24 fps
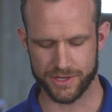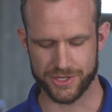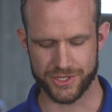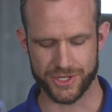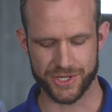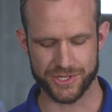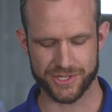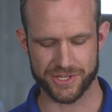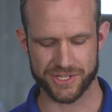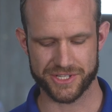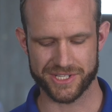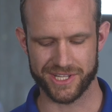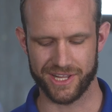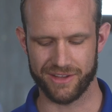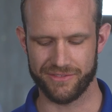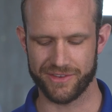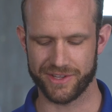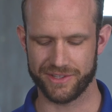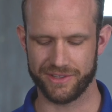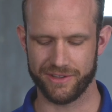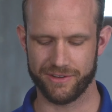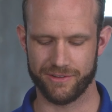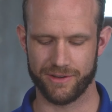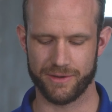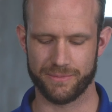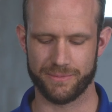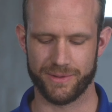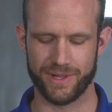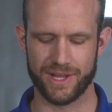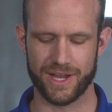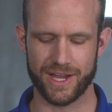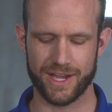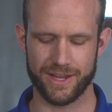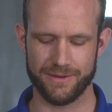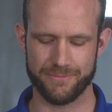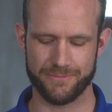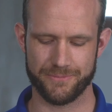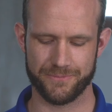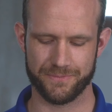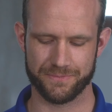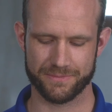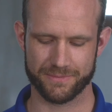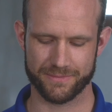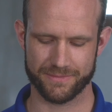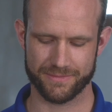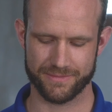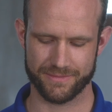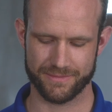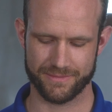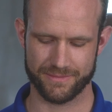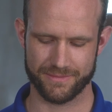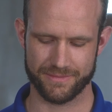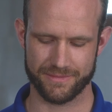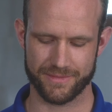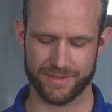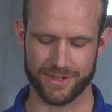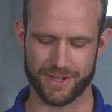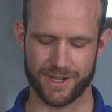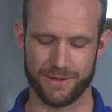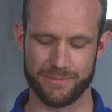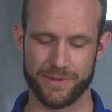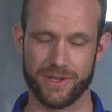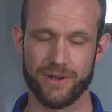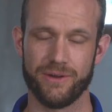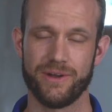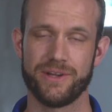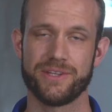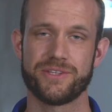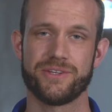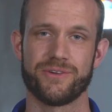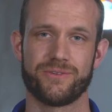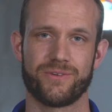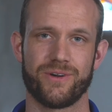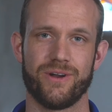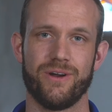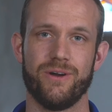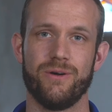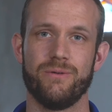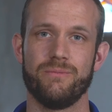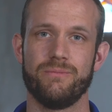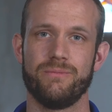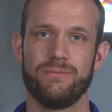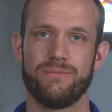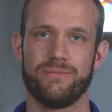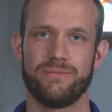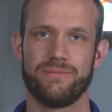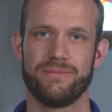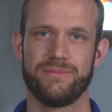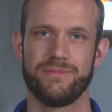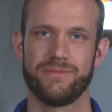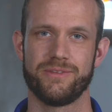Jesus lovingly replied, I'm going to Rome